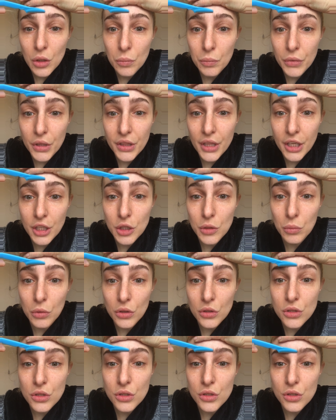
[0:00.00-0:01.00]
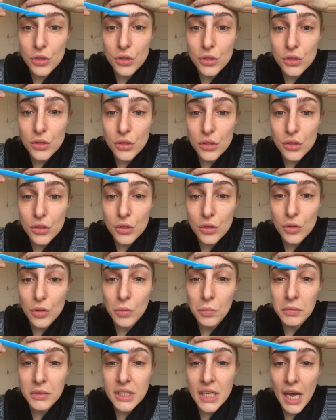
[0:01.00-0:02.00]
but then you want to just
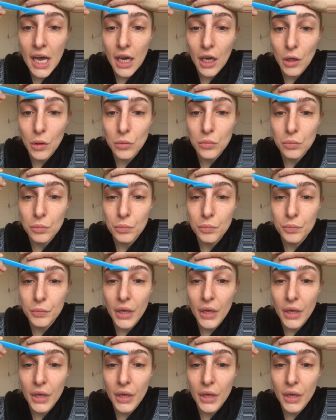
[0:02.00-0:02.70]
come down